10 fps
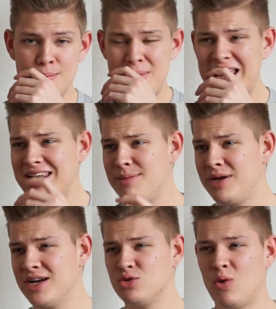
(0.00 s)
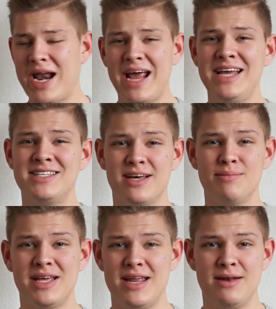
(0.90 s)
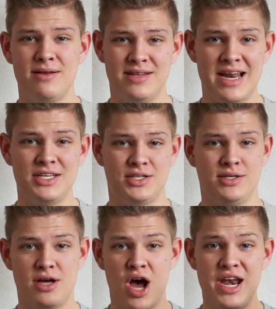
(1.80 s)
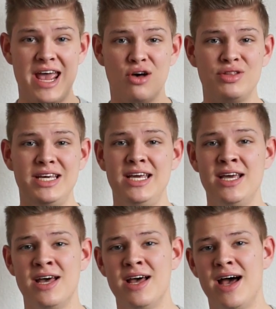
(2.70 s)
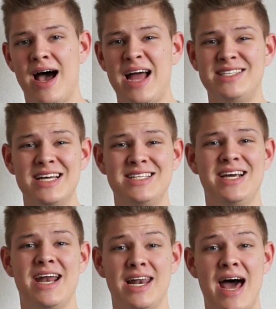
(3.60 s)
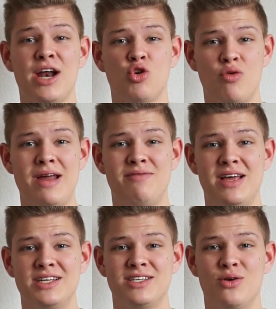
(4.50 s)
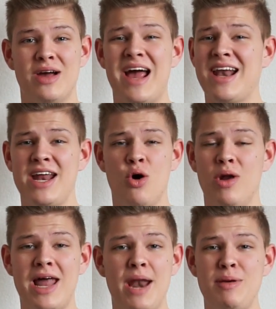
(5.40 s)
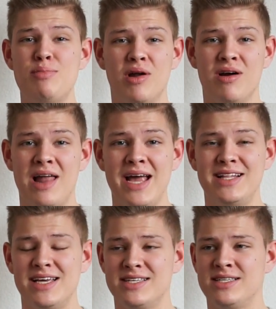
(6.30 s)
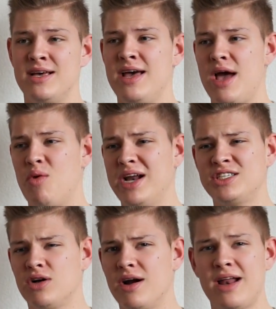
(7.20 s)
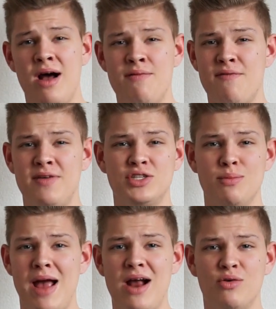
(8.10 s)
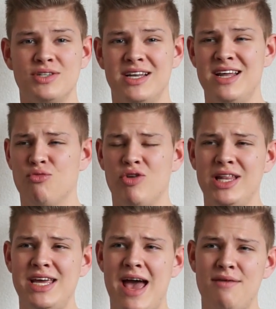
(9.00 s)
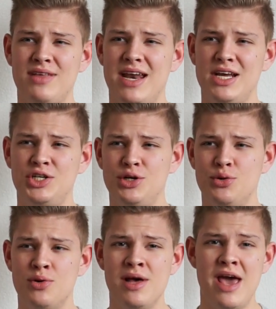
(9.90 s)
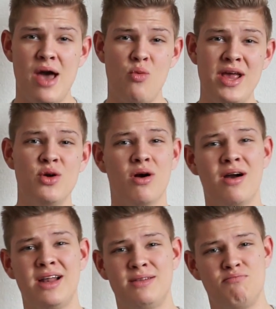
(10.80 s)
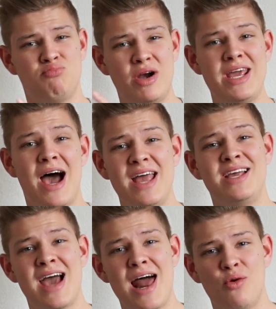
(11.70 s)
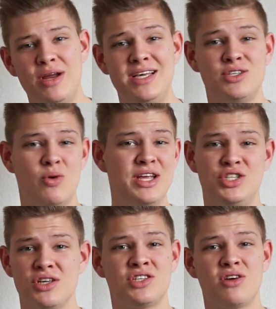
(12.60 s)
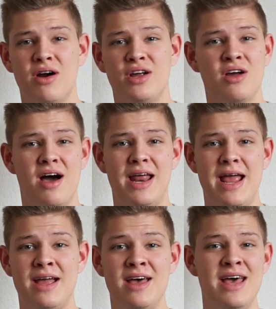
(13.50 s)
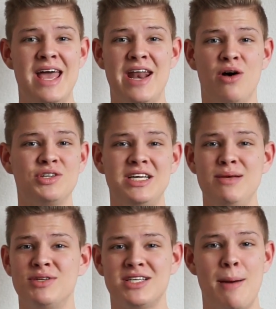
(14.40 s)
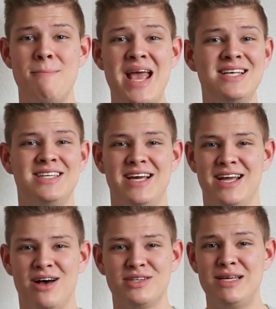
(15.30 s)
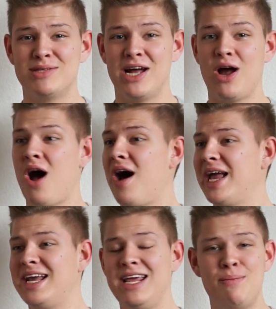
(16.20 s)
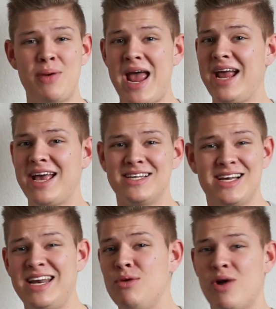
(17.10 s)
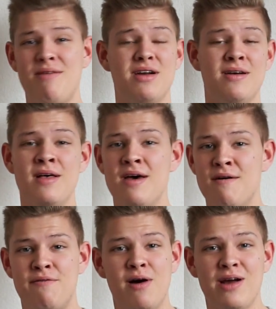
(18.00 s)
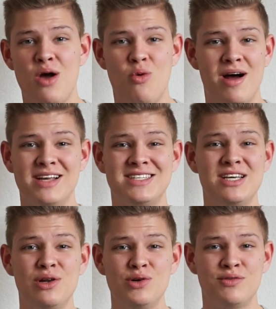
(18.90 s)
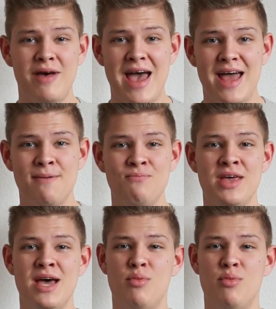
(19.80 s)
Mainly because when I eat something that is unhealthy, I tend to get a lot of cravings, okay? And I know a lot of people are like this. And when I started out with Fits Your Macros, I didn't really have that issue. And when you are at pretty high calories, when you just started cutting, it all seems amazing. It all seems like, oh, I can eat pancakes, I can eat whatever the fuck I want and still lose fat.